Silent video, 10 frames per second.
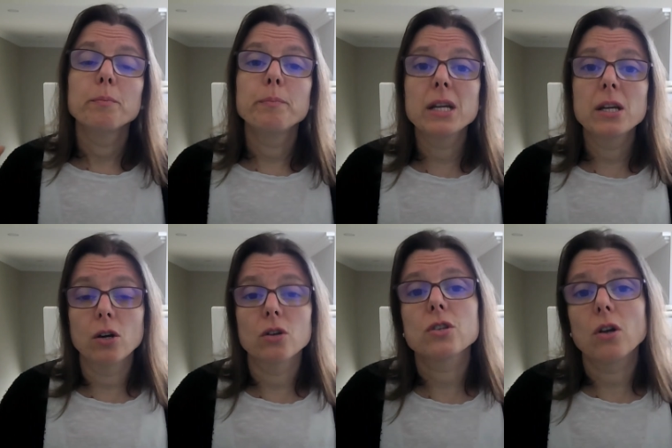
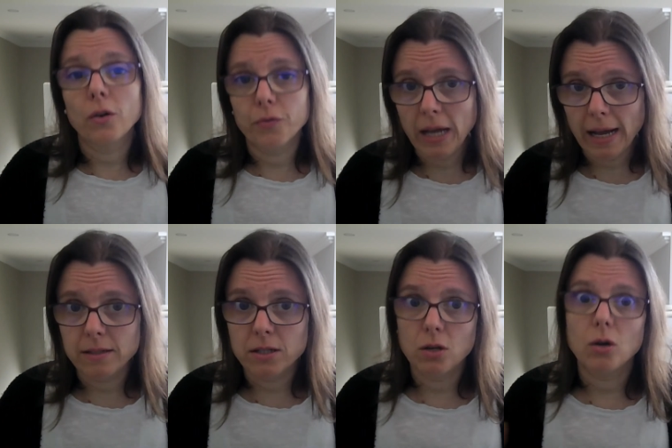because of
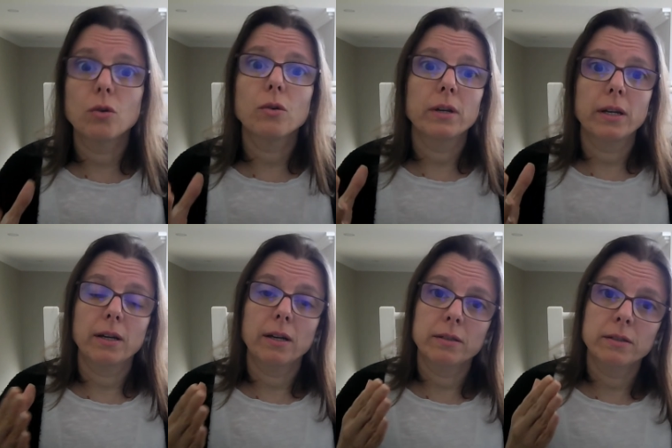that. So
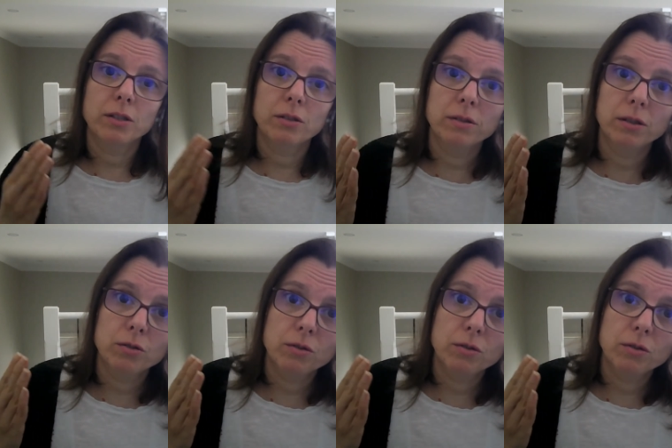the